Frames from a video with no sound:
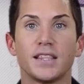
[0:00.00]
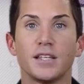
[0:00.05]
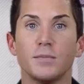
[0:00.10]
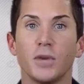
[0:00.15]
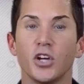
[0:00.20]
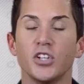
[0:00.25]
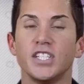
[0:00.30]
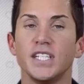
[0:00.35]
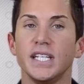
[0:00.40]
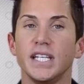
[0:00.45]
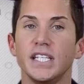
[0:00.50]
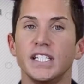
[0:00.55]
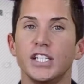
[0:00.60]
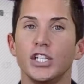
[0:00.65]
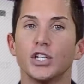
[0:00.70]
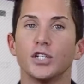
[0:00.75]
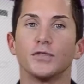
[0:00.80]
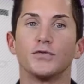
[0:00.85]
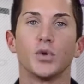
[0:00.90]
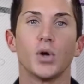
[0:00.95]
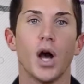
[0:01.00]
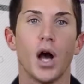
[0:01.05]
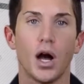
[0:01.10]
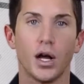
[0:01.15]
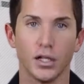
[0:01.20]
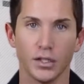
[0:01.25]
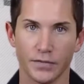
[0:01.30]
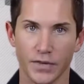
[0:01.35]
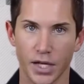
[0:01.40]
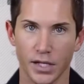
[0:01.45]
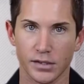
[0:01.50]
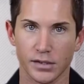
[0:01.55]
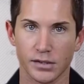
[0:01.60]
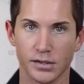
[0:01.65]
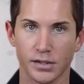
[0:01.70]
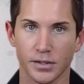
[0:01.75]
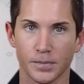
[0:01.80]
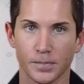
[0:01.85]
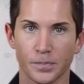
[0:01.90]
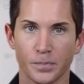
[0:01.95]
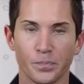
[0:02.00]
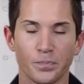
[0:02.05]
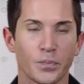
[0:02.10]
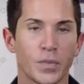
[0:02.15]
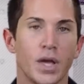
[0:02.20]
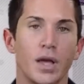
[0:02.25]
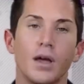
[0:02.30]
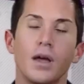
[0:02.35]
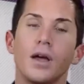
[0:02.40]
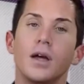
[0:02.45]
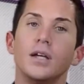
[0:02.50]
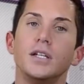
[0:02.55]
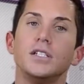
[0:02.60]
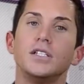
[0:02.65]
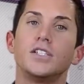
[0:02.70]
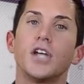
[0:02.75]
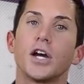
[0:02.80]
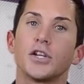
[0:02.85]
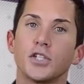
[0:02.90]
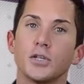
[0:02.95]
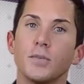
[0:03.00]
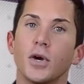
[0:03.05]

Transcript: the march easier for all of us. Dr.